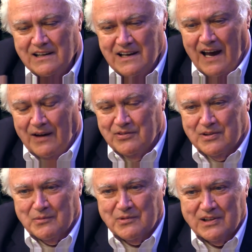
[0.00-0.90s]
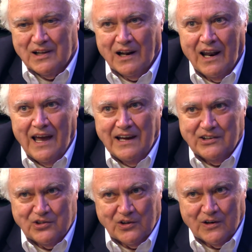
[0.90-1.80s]
you have some
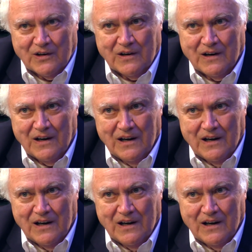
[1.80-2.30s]
selection